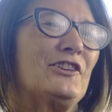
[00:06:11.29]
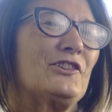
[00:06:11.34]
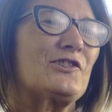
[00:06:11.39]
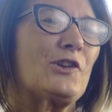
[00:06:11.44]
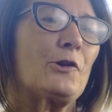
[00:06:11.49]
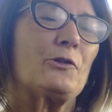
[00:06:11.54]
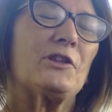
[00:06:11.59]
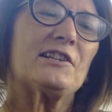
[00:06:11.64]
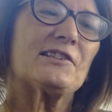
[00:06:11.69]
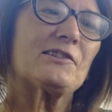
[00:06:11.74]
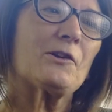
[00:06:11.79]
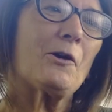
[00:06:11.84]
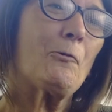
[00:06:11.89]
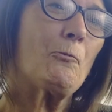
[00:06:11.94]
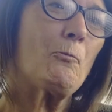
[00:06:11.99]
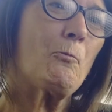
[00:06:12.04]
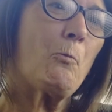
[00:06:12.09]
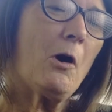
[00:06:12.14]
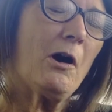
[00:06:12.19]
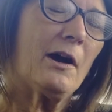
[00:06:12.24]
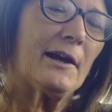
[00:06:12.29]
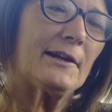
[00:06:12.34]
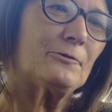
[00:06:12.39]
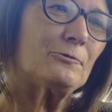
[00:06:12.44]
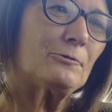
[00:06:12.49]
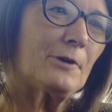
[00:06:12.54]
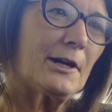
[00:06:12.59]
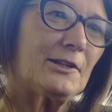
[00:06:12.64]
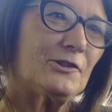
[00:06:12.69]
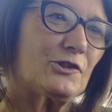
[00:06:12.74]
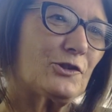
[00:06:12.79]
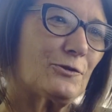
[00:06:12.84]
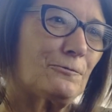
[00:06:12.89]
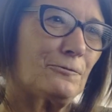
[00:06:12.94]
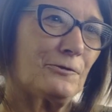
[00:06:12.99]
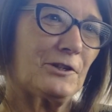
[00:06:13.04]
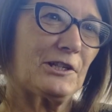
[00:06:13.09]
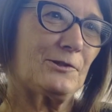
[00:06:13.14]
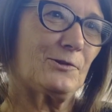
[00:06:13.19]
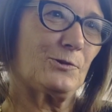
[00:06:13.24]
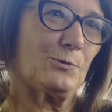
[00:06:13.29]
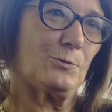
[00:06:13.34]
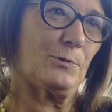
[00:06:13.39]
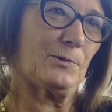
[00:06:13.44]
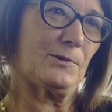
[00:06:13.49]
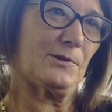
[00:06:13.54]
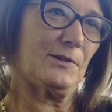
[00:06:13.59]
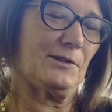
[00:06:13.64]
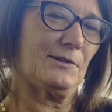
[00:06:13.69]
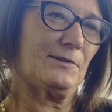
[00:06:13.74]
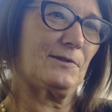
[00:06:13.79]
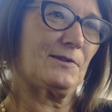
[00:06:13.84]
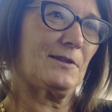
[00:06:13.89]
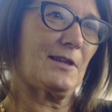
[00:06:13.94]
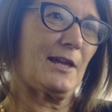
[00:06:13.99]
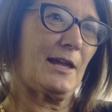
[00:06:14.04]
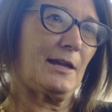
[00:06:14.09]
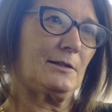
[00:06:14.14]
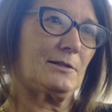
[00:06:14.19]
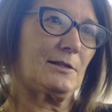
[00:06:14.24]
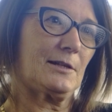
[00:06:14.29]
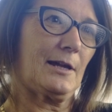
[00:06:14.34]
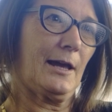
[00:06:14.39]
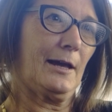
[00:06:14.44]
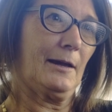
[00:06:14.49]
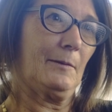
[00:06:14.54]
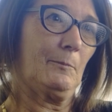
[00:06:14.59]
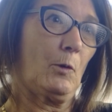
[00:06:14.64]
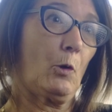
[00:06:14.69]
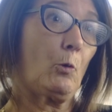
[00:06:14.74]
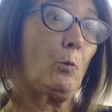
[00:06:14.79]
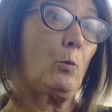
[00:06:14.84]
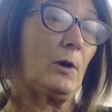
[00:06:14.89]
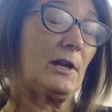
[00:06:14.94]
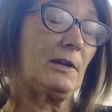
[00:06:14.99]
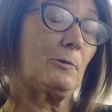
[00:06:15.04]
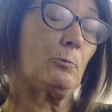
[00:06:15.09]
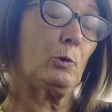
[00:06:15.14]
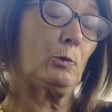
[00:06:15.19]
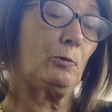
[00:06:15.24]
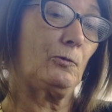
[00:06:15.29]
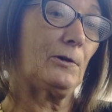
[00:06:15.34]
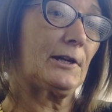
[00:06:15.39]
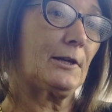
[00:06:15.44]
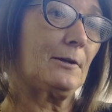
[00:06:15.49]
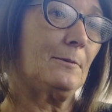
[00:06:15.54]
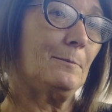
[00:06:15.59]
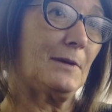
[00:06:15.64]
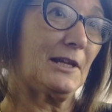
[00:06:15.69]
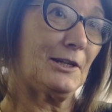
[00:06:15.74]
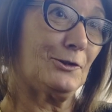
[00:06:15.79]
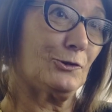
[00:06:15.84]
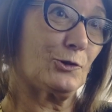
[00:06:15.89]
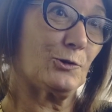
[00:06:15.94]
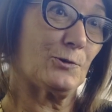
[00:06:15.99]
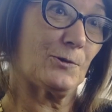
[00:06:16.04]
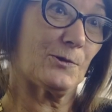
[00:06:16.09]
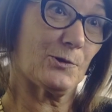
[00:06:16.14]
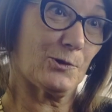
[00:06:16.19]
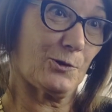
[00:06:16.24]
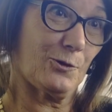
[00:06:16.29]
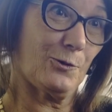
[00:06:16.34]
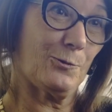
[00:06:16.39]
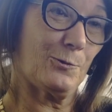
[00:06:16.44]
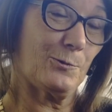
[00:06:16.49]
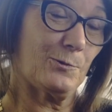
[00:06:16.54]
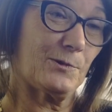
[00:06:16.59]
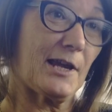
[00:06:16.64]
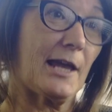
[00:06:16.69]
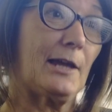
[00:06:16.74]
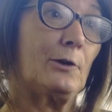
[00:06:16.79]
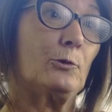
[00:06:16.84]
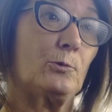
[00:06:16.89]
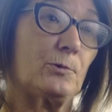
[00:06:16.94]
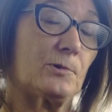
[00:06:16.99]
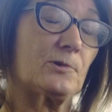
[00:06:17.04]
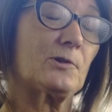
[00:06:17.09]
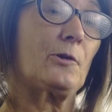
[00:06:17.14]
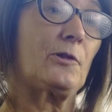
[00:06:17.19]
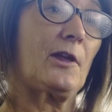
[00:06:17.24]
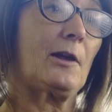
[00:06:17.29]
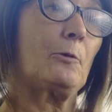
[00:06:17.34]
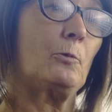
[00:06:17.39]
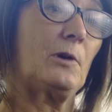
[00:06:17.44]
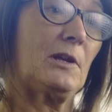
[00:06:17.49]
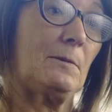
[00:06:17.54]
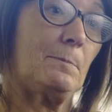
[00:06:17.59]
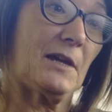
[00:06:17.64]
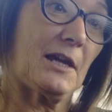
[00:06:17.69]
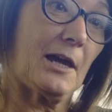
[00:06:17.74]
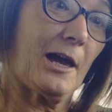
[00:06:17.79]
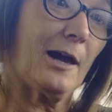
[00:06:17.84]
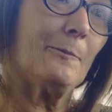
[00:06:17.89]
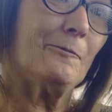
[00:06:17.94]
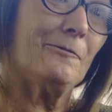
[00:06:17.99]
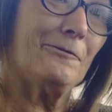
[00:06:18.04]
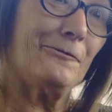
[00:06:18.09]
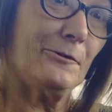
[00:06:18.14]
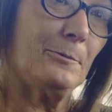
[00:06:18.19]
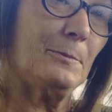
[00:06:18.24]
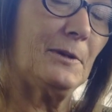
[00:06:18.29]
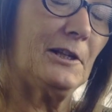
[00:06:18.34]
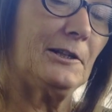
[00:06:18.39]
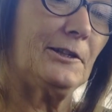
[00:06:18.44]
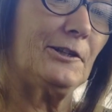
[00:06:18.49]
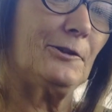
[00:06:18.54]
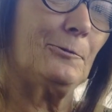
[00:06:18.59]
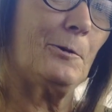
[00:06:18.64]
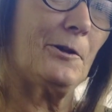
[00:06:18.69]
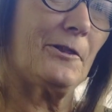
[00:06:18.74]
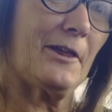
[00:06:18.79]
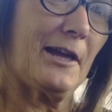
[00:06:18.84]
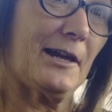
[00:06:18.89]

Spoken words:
So there's a wide range of resources that we will recommend to schools, and also that we become familiar with